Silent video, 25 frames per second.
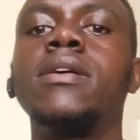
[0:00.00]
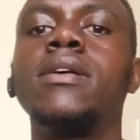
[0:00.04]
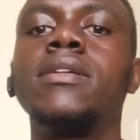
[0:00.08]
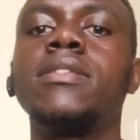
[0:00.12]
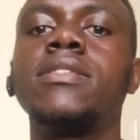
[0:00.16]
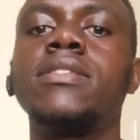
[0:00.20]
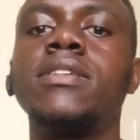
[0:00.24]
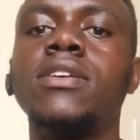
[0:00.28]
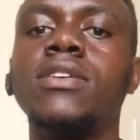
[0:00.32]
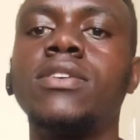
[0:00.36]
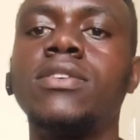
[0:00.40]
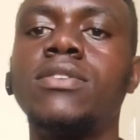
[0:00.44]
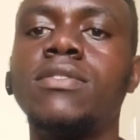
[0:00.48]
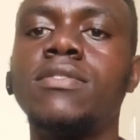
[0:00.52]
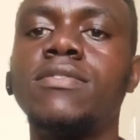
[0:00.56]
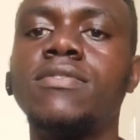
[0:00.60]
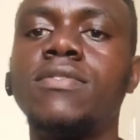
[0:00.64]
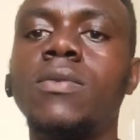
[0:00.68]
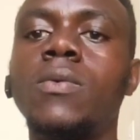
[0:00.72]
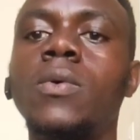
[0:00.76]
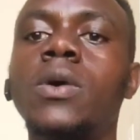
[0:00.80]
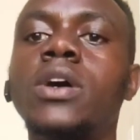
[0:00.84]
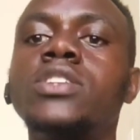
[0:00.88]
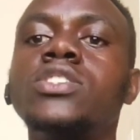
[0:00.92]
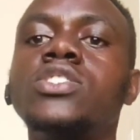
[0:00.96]
Thank you for
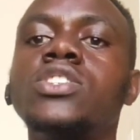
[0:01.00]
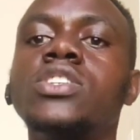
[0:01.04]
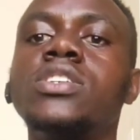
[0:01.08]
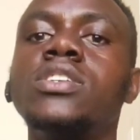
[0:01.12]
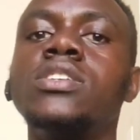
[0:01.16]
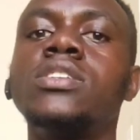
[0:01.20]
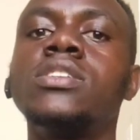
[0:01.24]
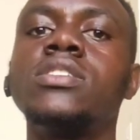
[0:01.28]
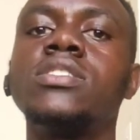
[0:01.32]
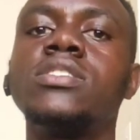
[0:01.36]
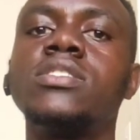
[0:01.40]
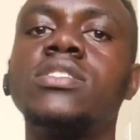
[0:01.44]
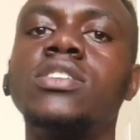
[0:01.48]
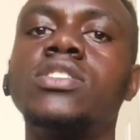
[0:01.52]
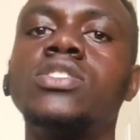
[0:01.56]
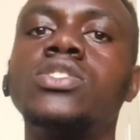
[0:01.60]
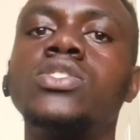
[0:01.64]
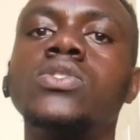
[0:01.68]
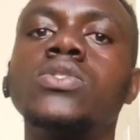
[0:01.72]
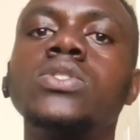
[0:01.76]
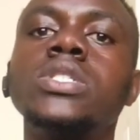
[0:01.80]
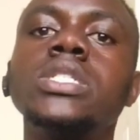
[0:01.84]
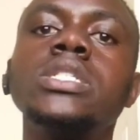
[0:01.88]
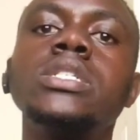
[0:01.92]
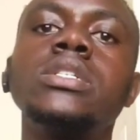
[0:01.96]
watching. Stay
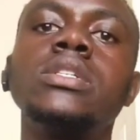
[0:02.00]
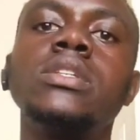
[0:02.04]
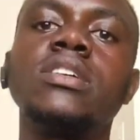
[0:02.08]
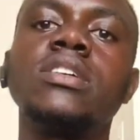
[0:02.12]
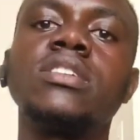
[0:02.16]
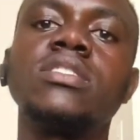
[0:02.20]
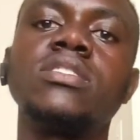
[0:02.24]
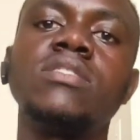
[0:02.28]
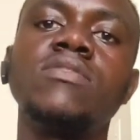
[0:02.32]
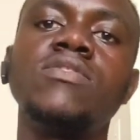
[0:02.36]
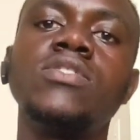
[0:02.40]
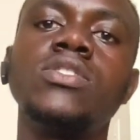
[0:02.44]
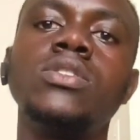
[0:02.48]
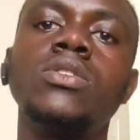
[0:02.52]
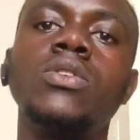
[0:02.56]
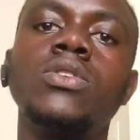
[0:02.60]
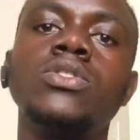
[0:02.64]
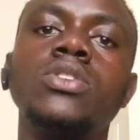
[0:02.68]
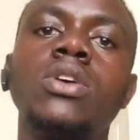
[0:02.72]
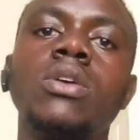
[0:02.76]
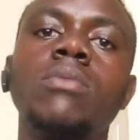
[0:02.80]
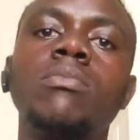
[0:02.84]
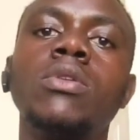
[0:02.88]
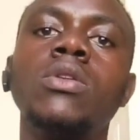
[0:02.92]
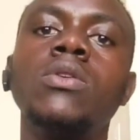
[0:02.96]
tuned. Next video
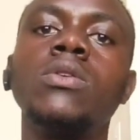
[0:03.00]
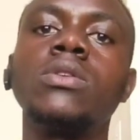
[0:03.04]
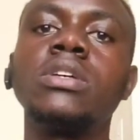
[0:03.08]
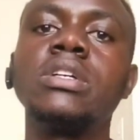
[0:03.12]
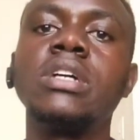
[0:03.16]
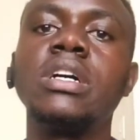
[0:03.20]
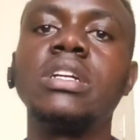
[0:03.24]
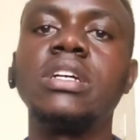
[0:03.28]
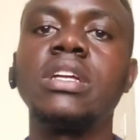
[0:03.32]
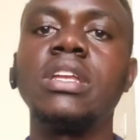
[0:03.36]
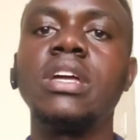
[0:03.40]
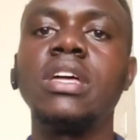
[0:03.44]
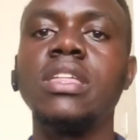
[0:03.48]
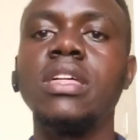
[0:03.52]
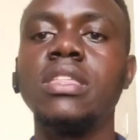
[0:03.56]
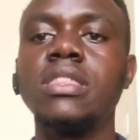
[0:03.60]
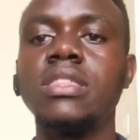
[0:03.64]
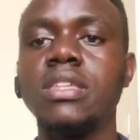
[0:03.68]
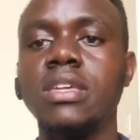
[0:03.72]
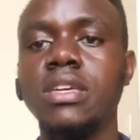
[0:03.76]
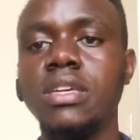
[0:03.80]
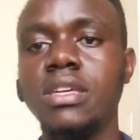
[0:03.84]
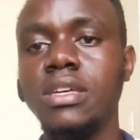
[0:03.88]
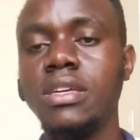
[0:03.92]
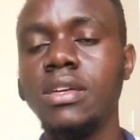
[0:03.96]
shall be looking at another
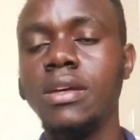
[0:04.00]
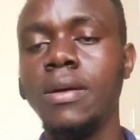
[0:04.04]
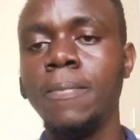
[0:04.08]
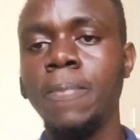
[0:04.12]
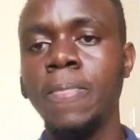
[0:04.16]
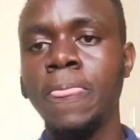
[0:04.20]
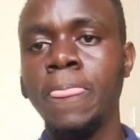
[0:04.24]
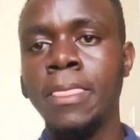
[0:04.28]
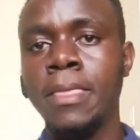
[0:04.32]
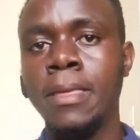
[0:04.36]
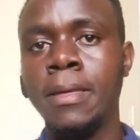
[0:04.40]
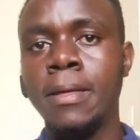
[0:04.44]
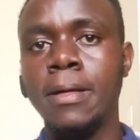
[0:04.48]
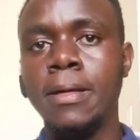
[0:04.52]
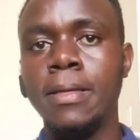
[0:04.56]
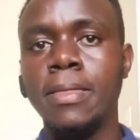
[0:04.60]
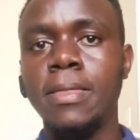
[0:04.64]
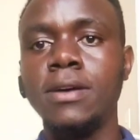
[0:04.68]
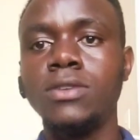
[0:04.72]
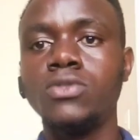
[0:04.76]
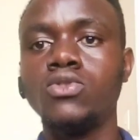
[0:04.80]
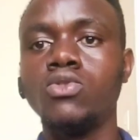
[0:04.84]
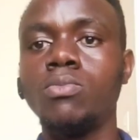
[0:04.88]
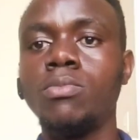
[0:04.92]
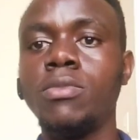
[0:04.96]
thing,
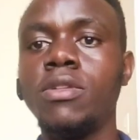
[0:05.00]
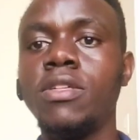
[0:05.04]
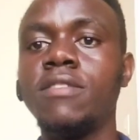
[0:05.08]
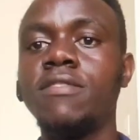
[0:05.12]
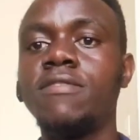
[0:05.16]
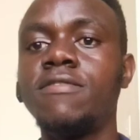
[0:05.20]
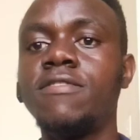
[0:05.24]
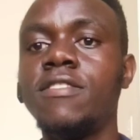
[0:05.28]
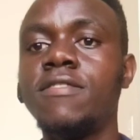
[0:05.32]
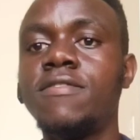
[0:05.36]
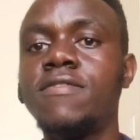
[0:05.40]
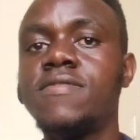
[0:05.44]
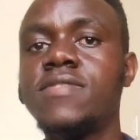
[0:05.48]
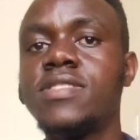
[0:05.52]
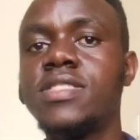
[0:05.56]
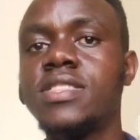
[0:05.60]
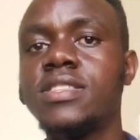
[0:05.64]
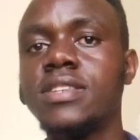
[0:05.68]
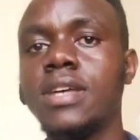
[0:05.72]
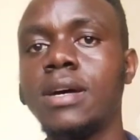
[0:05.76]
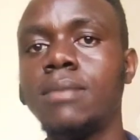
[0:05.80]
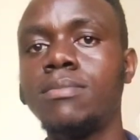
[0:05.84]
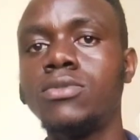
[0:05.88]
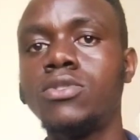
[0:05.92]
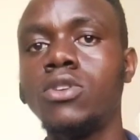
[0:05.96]
that will be the fifth
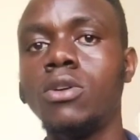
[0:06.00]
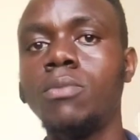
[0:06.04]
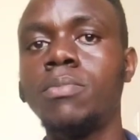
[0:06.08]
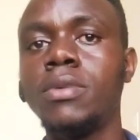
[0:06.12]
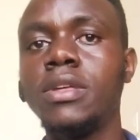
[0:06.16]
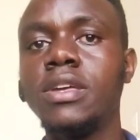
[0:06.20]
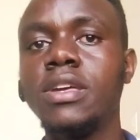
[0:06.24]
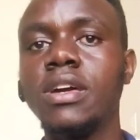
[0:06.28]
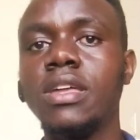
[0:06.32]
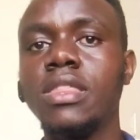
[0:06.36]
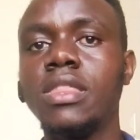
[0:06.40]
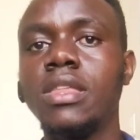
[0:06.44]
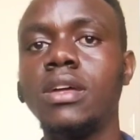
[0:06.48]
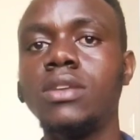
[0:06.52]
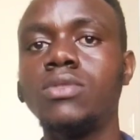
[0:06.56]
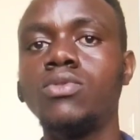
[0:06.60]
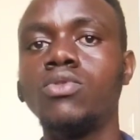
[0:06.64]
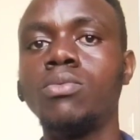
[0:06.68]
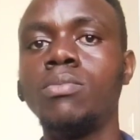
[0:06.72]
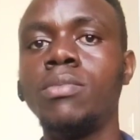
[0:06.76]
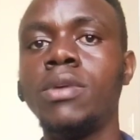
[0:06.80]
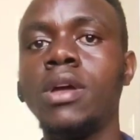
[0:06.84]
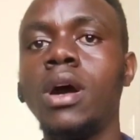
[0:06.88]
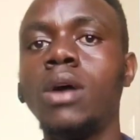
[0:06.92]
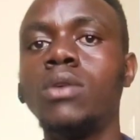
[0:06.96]
subtopic, and that will
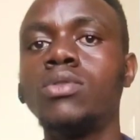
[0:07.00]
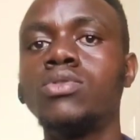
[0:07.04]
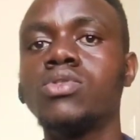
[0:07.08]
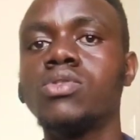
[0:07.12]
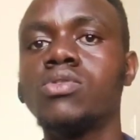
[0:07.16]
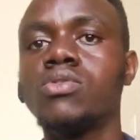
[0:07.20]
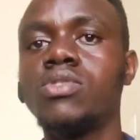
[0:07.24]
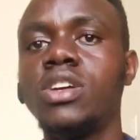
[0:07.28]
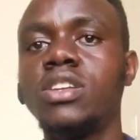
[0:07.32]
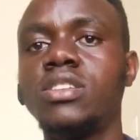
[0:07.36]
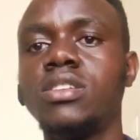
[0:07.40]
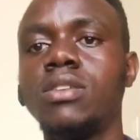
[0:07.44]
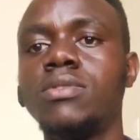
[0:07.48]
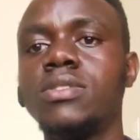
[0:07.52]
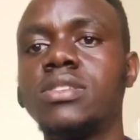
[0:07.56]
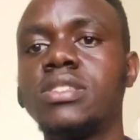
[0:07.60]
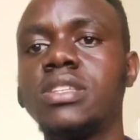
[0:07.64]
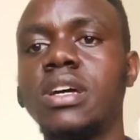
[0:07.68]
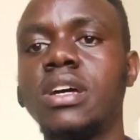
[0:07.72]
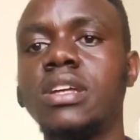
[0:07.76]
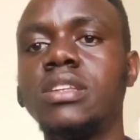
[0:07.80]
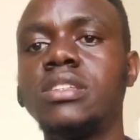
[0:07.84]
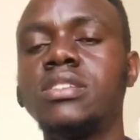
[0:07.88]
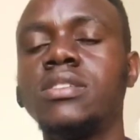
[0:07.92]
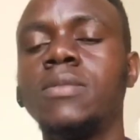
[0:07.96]
be how to create a
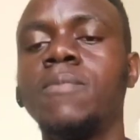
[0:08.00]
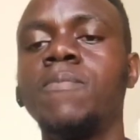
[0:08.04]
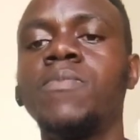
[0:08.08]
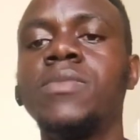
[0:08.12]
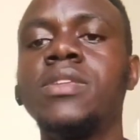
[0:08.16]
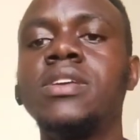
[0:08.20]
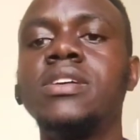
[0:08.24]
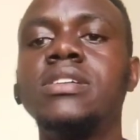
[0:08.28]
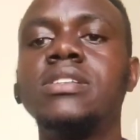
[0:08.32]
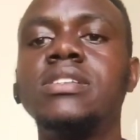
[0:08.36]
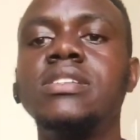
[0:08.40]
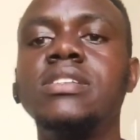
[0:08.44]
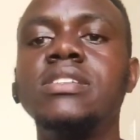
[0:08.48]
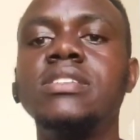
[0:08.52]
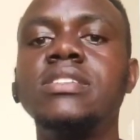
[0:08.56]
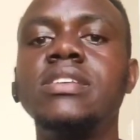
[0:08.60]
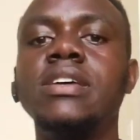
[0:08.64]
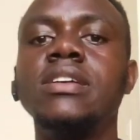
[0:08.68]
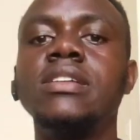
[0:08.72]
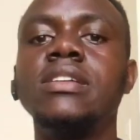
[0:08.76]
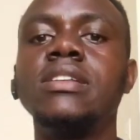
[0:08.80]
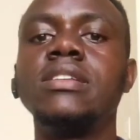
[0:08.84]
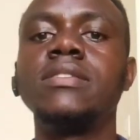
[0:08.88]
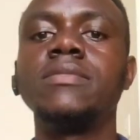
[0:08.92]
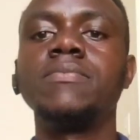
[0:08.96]
research
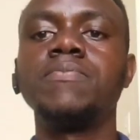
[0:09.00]
design.